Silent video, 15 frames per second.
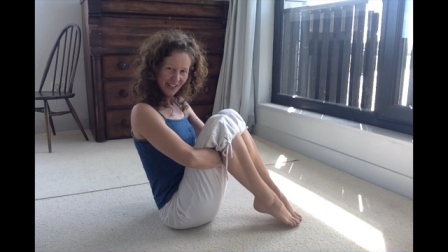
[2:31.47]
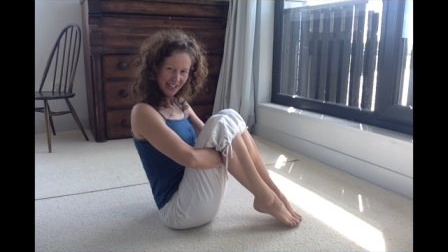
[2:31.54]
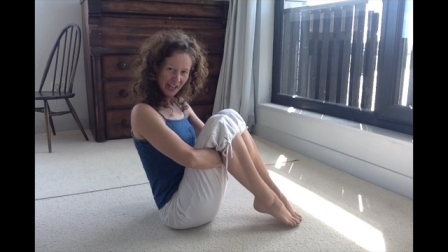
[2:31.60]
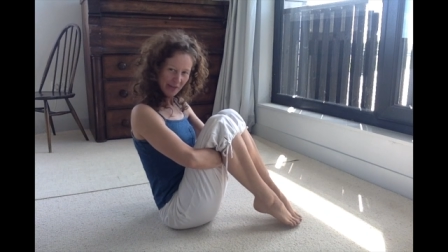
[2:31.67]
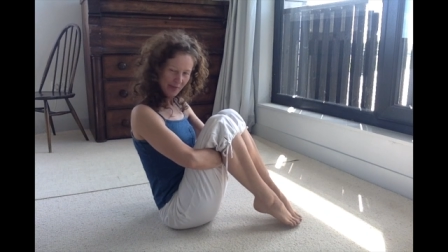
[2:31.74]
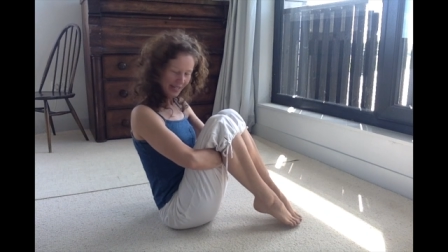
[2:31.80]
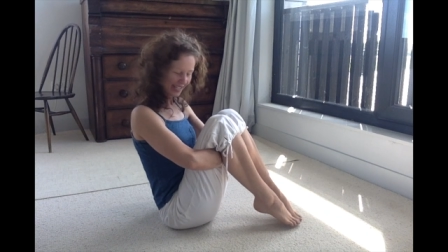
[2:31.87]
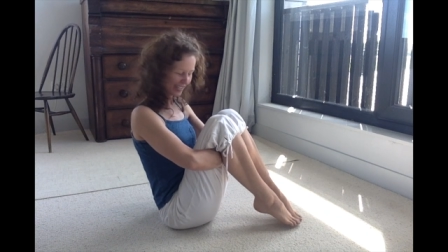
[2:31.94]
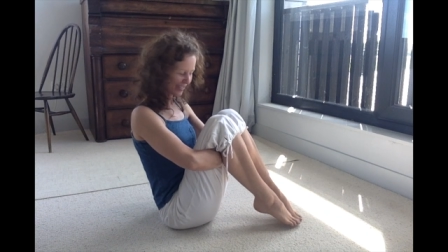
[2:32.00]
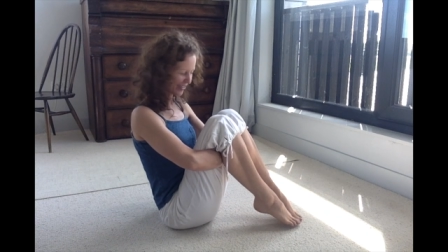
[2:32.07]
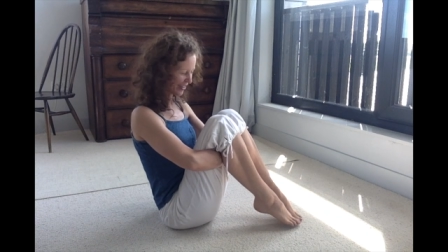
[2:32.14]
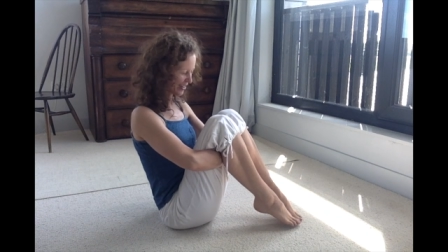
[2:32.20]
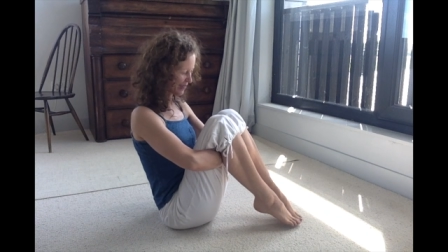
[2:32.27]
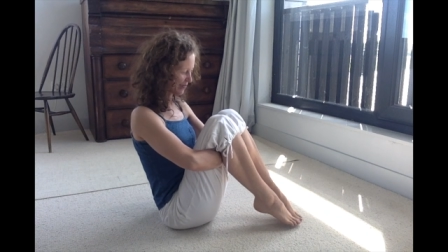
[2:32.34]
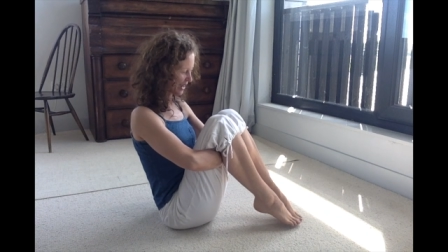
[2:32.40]
tummy is
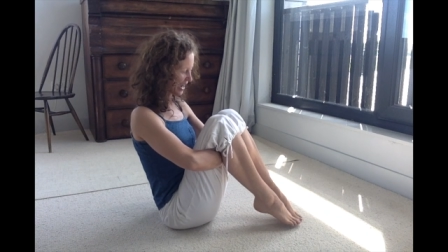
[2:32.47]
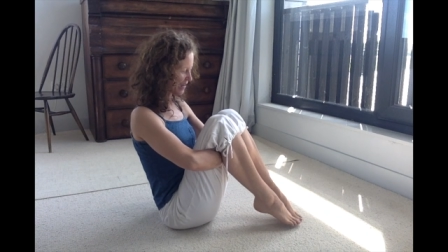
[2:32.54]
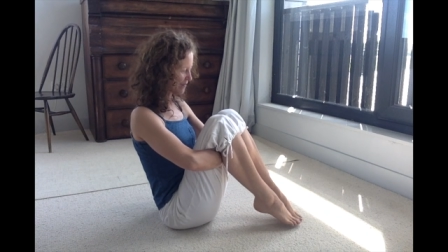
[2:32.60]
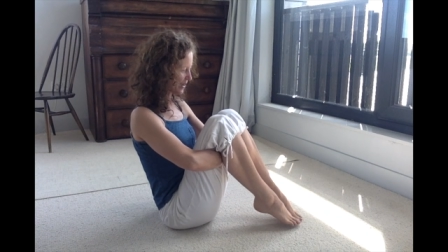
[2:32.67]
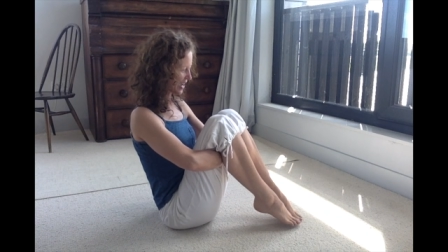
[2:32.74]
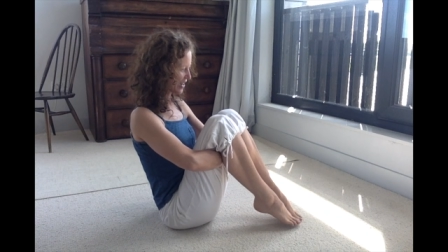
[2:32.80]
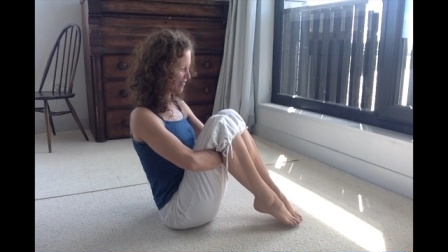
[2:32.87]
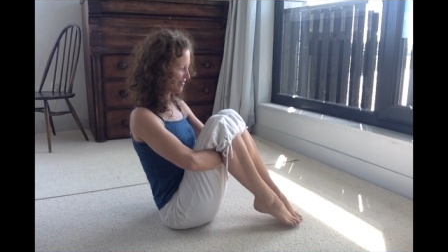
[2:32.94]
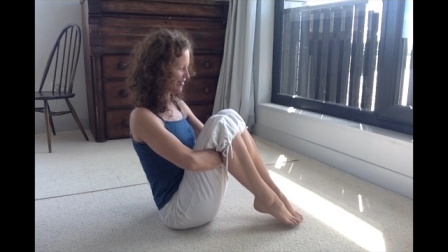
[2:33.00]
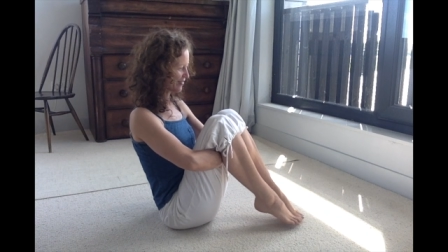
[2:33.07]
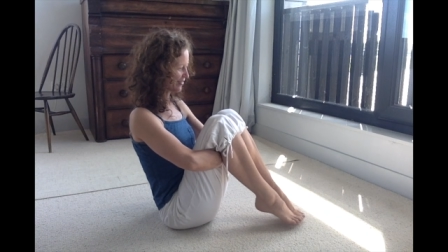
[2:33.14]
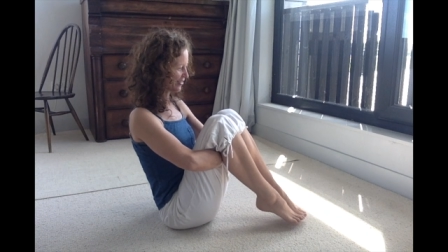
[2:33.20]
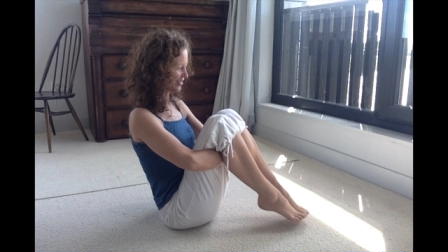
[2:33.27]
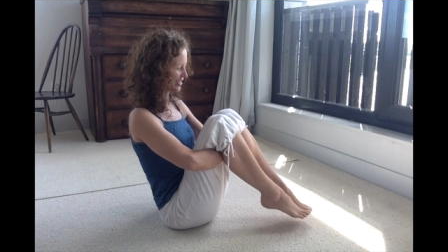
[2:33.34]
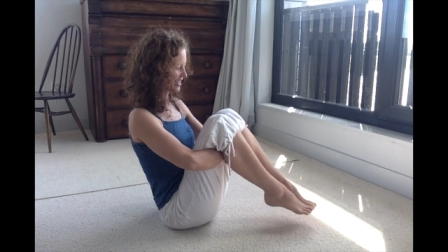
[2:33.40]
drawing back, pelvic
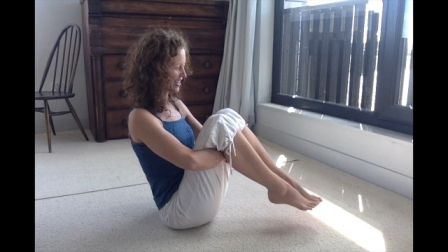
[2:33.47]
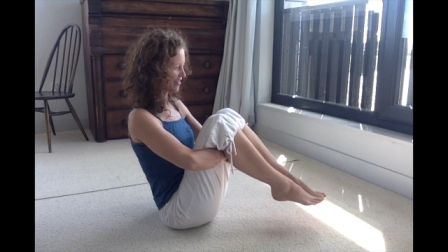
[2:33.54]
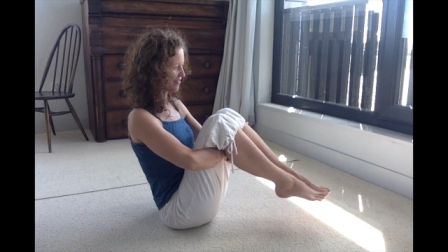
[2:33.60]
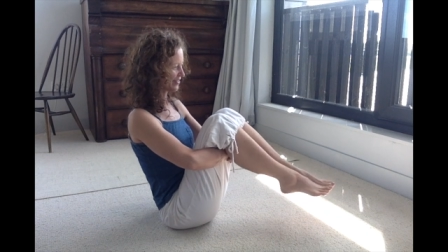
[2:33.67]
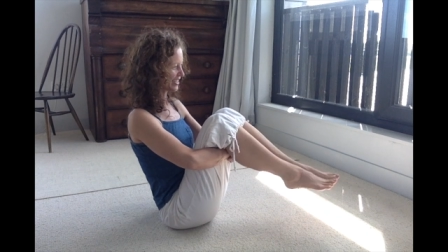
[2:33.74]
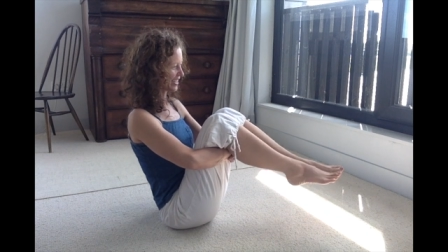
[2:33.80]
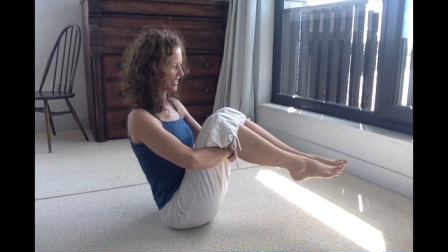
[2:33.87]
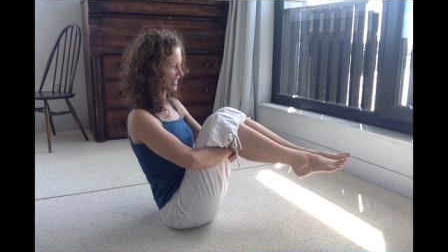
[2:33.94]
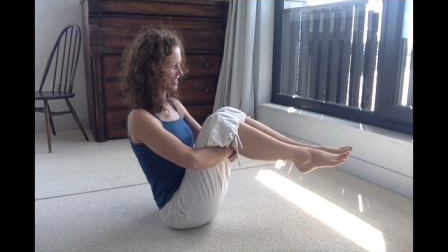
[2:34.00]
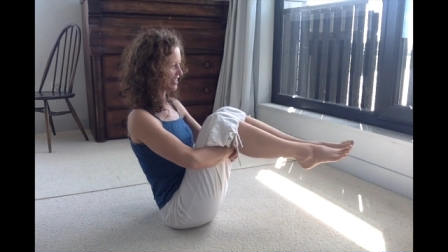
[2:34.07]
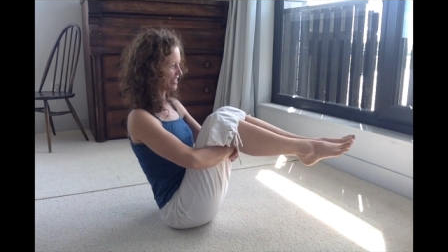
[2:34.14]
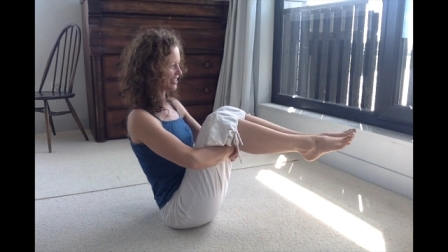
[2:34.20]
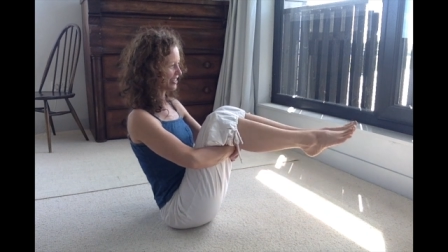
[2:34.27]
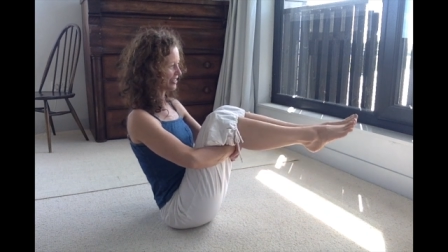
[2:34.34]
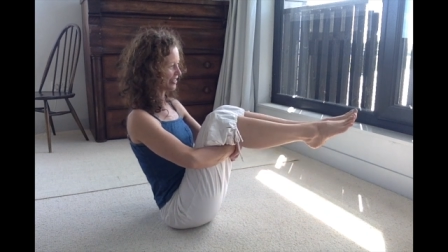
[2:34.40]
floor is lifting, and
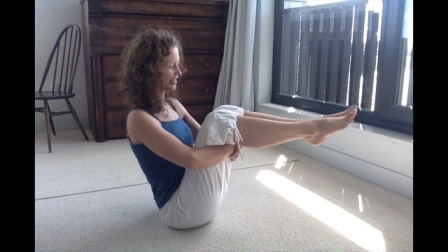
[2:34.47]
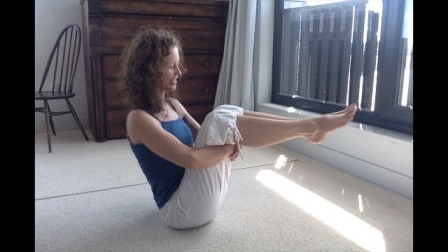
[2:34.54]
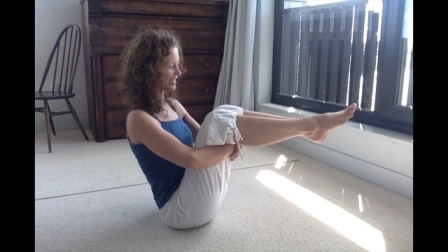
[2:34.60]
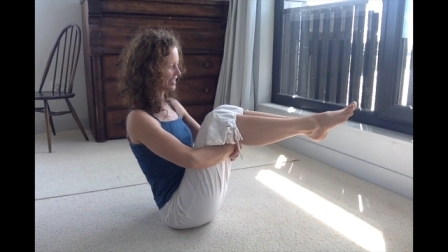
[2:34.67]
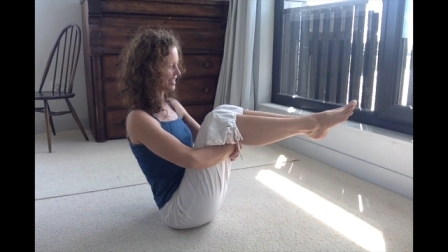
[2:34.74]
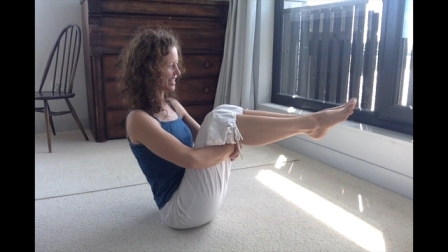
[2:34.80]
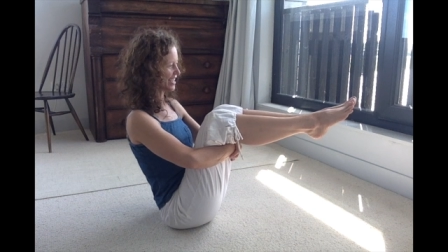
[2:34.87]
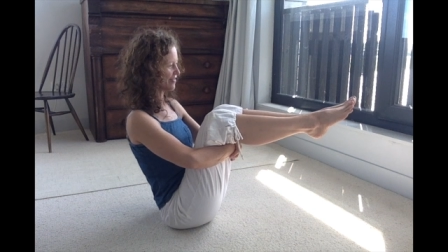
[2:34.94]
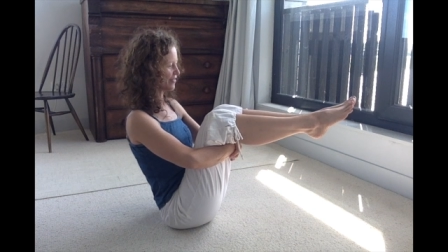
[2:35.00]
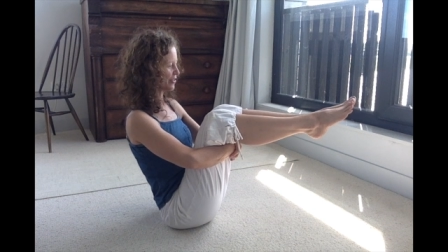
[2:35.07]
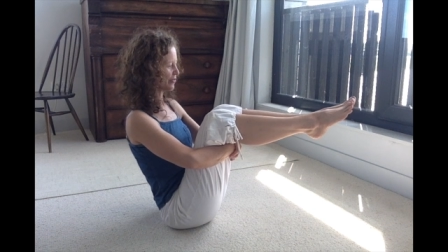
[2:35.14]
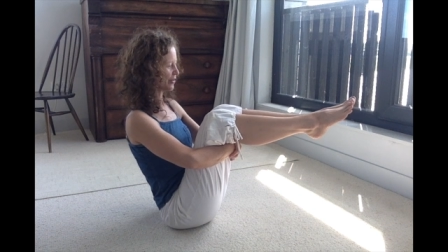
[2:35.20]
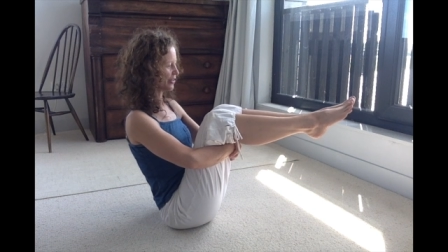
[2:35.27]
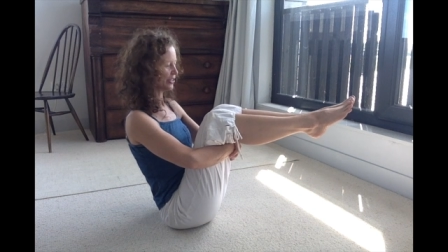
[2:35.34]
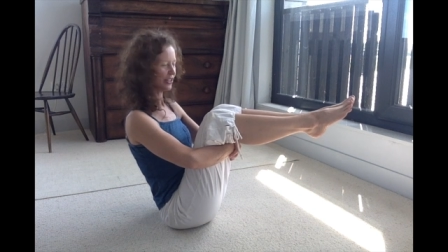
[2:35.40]
you're just going to see if
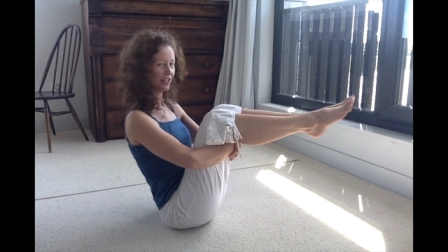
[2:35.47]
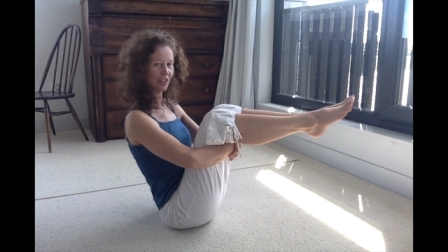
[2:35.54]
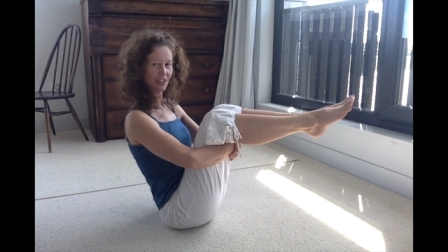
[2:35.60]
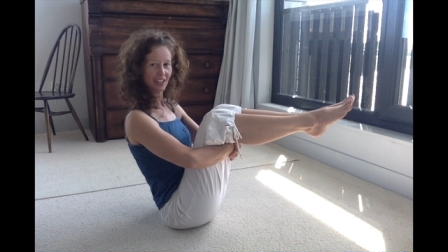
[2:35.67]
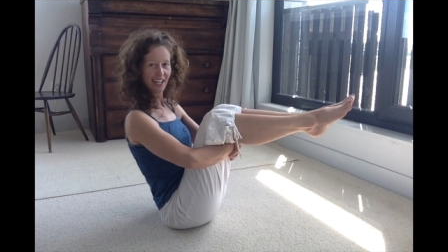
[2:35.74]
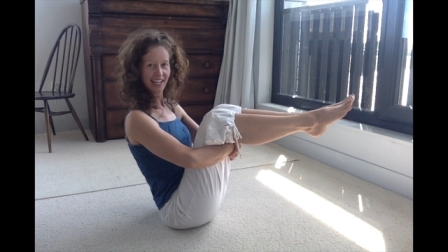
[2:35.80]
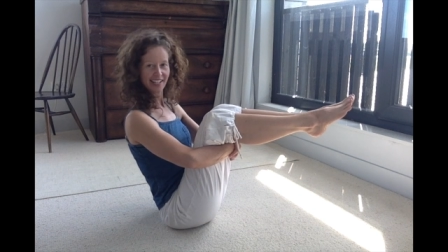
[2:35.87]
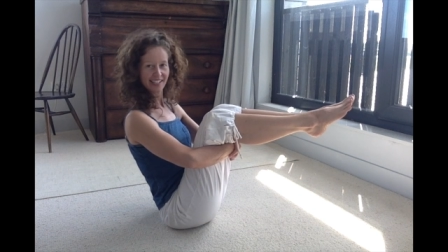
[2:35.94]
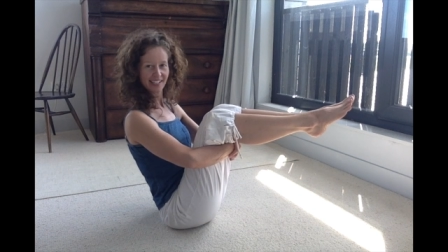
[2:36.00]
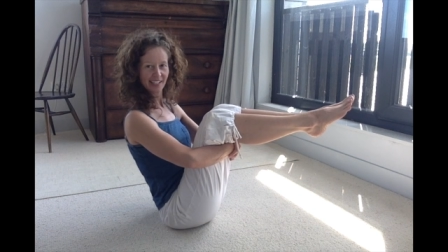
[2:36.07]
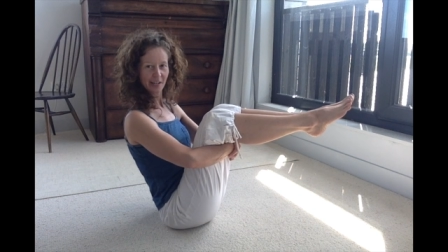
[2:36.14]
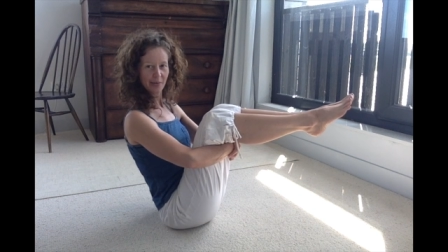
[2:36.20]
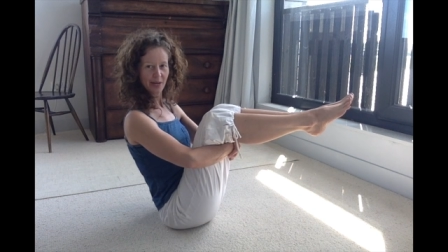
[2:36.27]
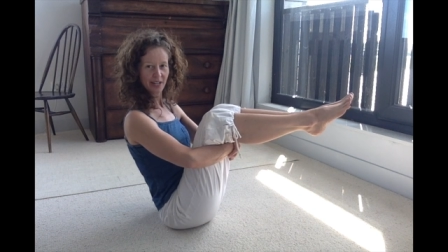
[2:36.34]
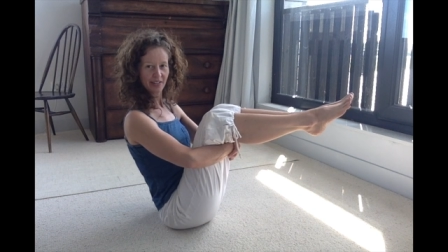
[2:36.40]
you want your legs to
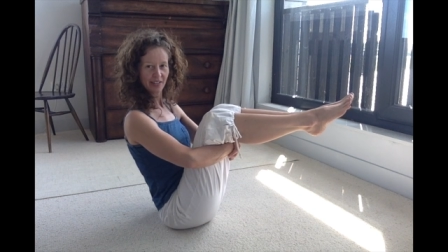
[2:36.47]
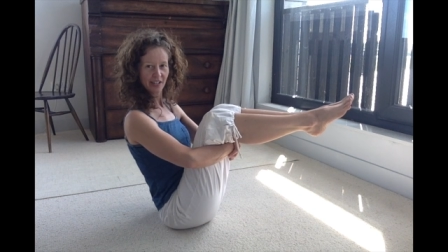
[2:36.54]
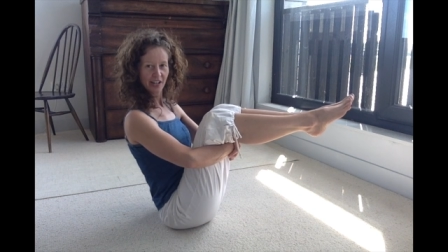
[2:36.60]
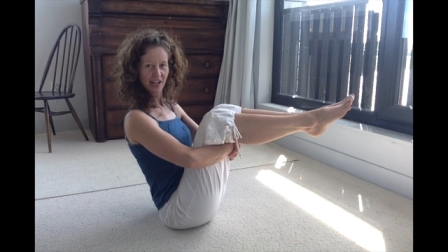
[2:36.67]
come out